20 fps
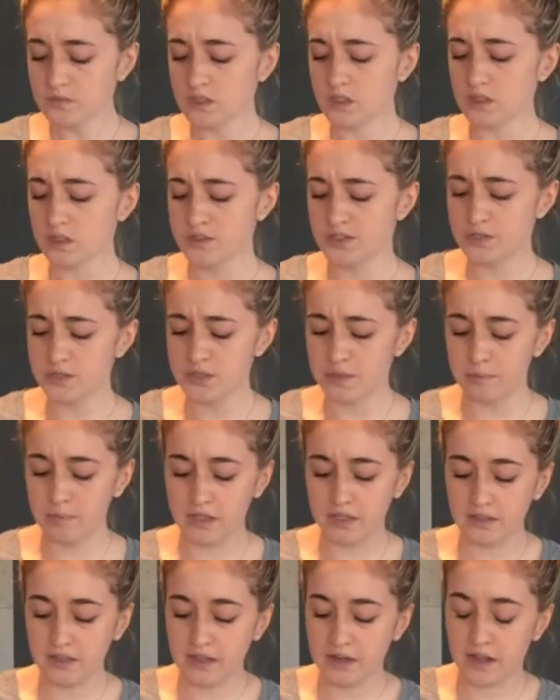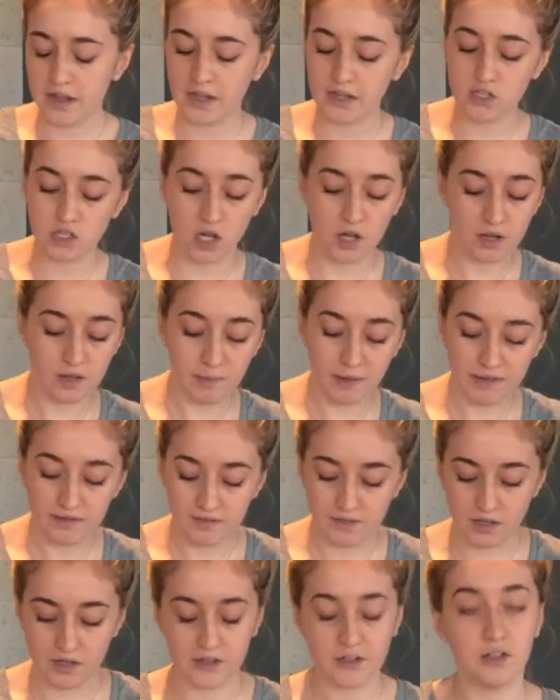So something that I talk about a
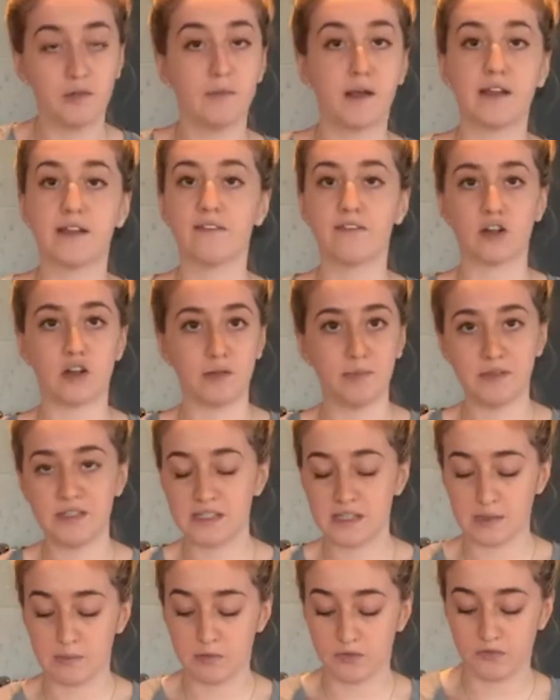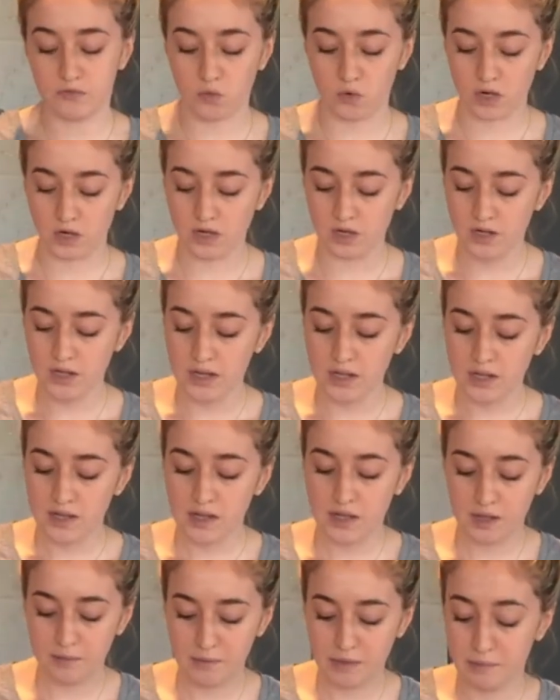lot, and you might have heard me say before,
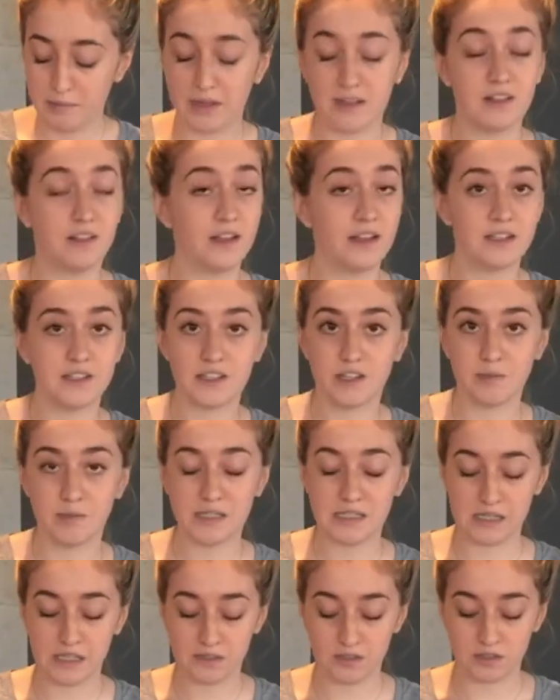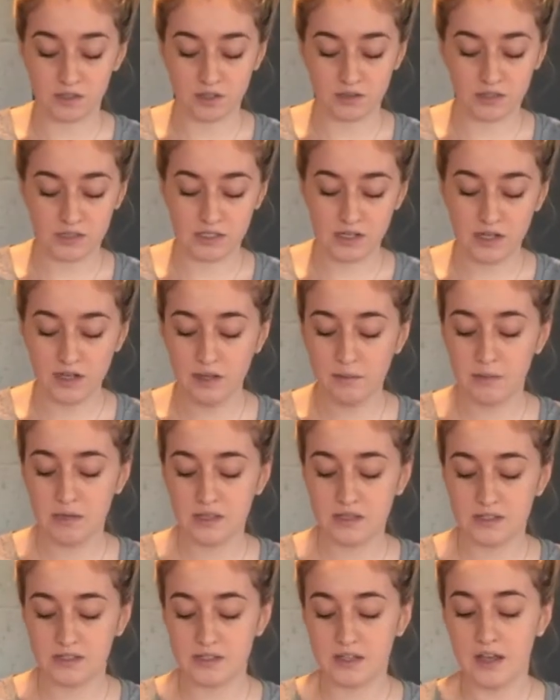and my clients hear me say this all the time,
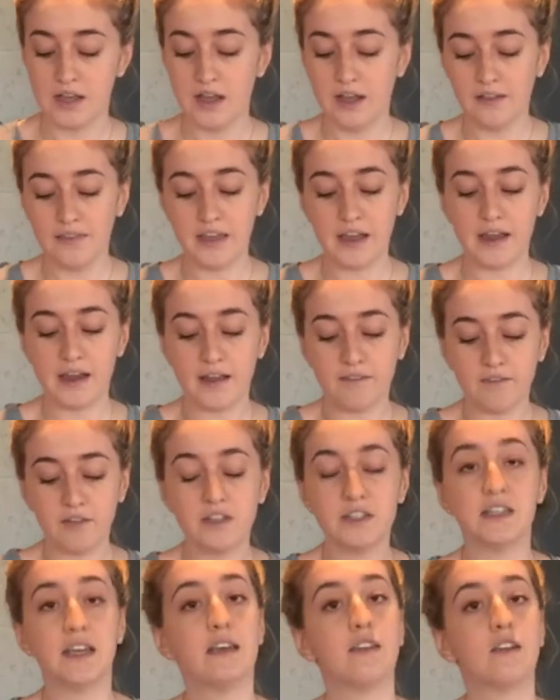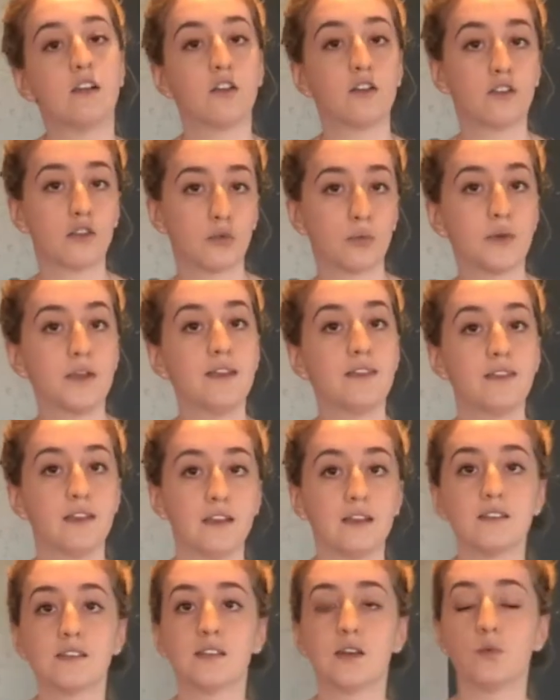is that every day there are 3
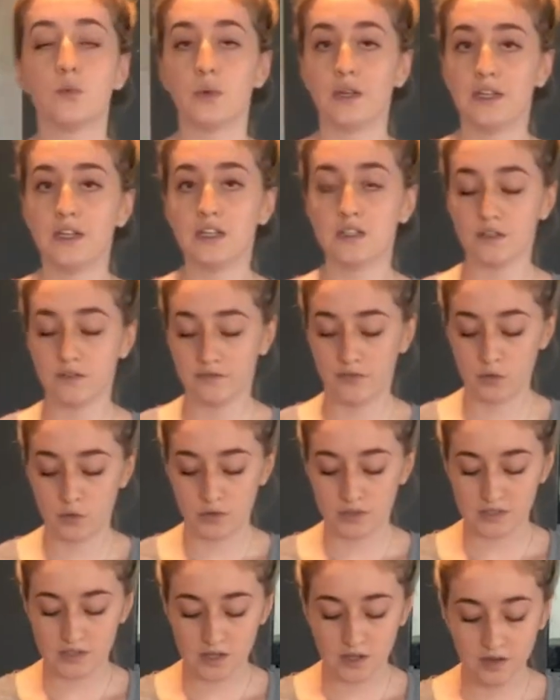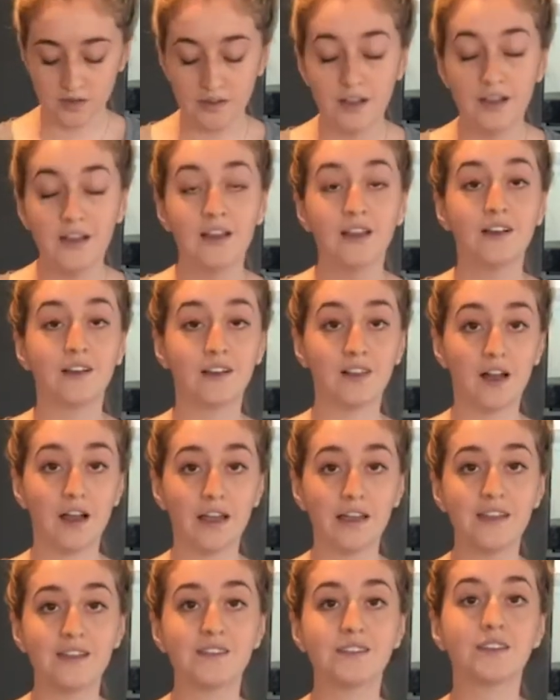things that we need to focus on:
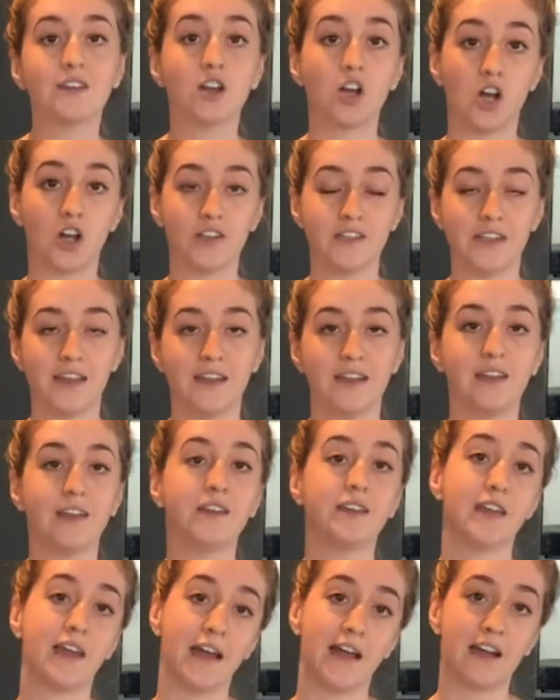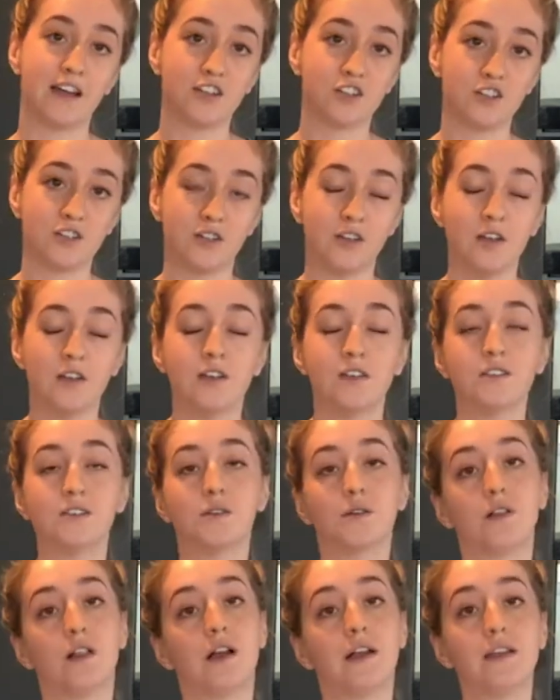clients, content, and cash. So
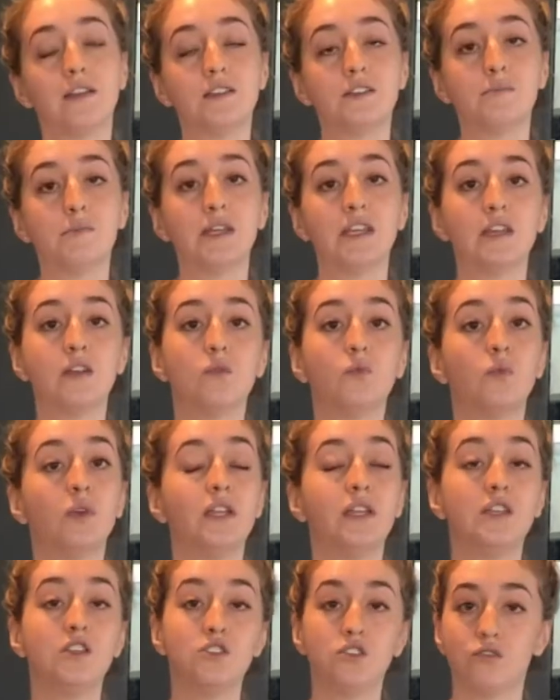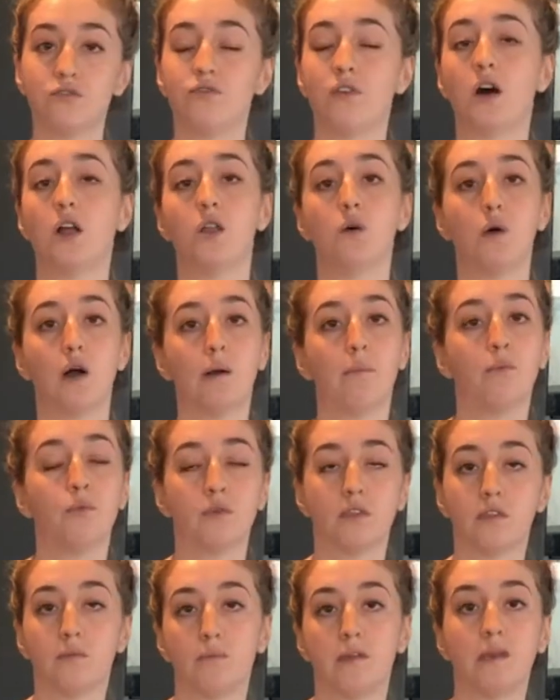clients meaning we need to follow up
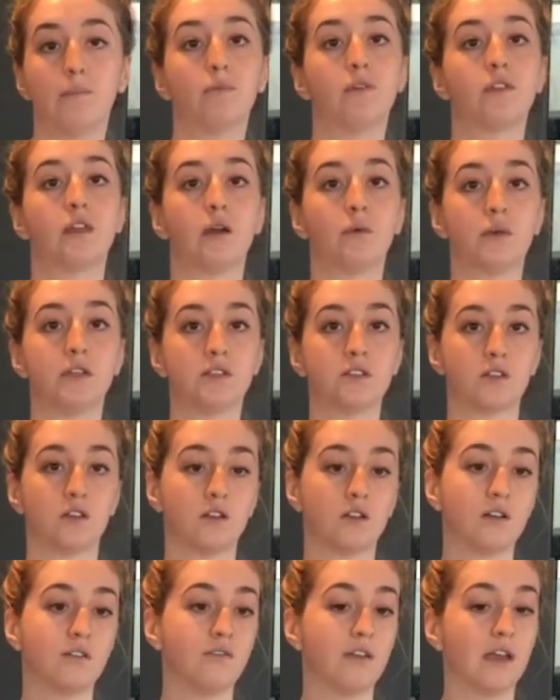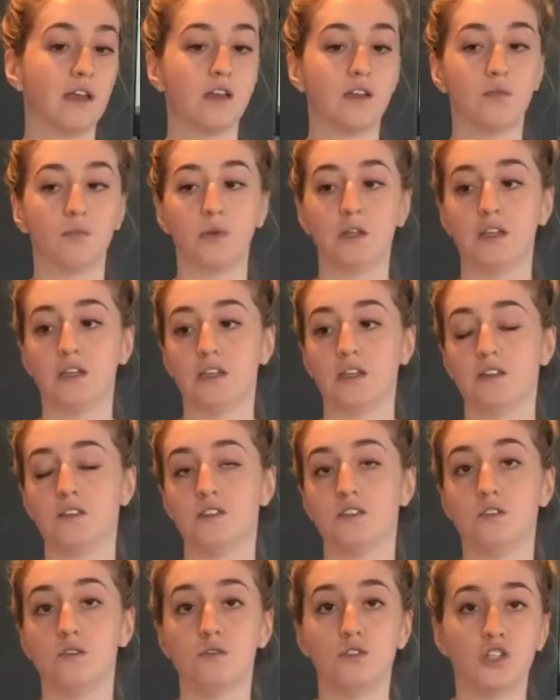with the people that we serve, and we need
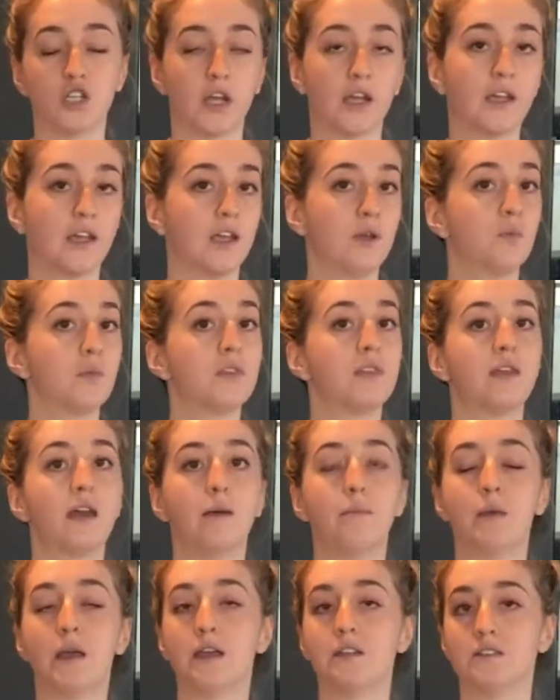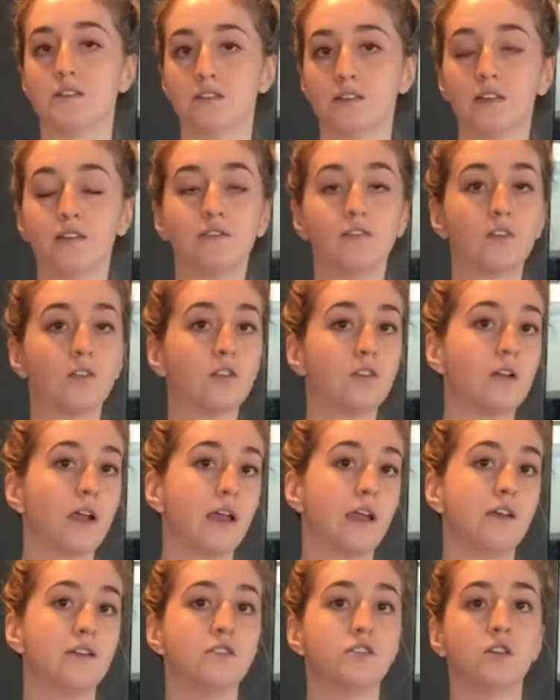to check in with them and deliver
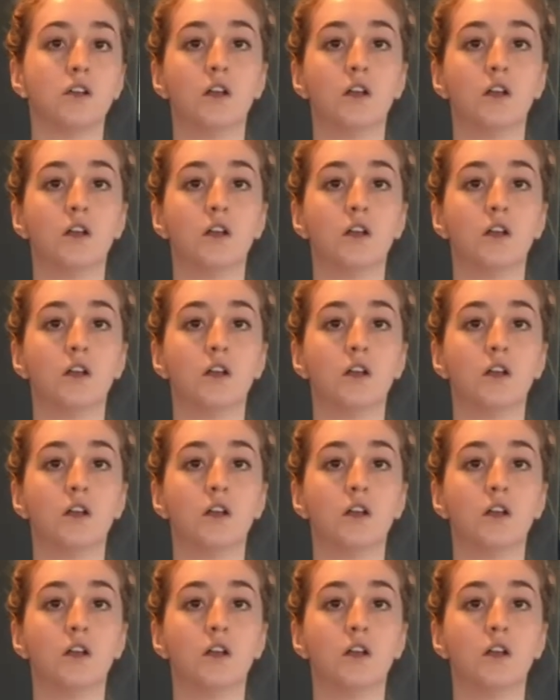and